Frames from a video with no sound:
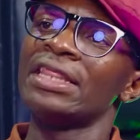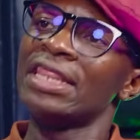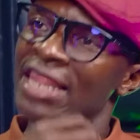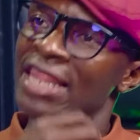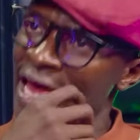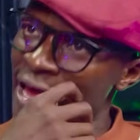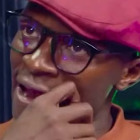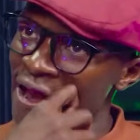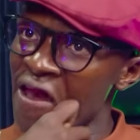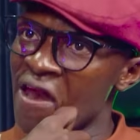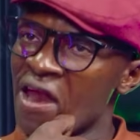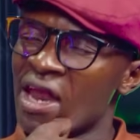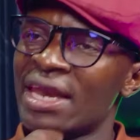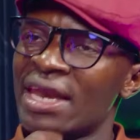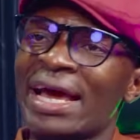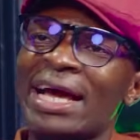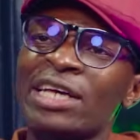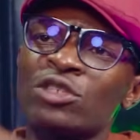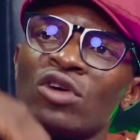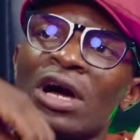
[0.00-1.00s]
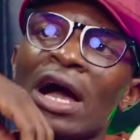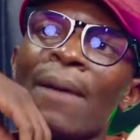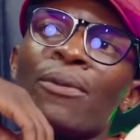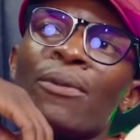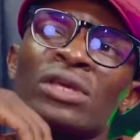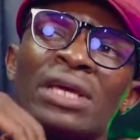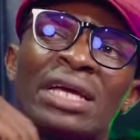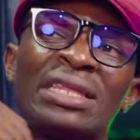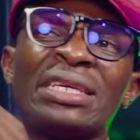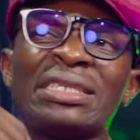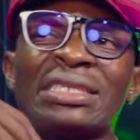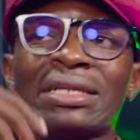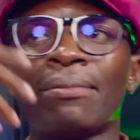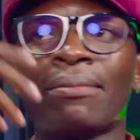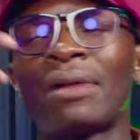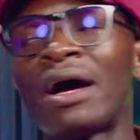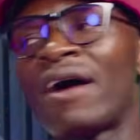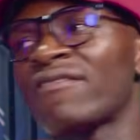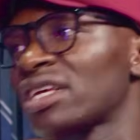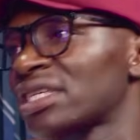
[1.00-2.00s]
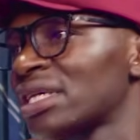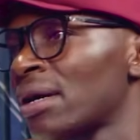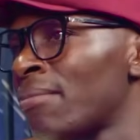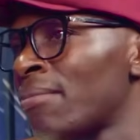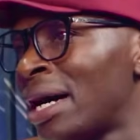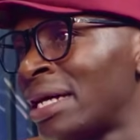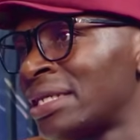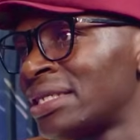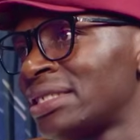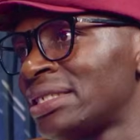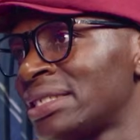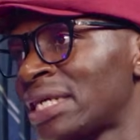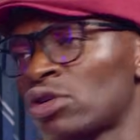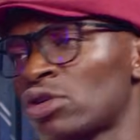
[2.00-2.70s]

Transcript: then that's what happened. I think after some months,